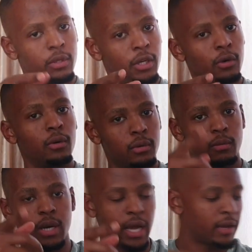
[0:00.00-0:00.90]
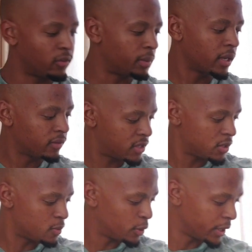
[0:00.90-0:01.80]
you know, what I had for breakfast
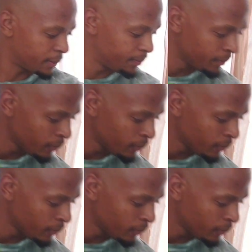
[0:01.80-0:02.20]
this morning.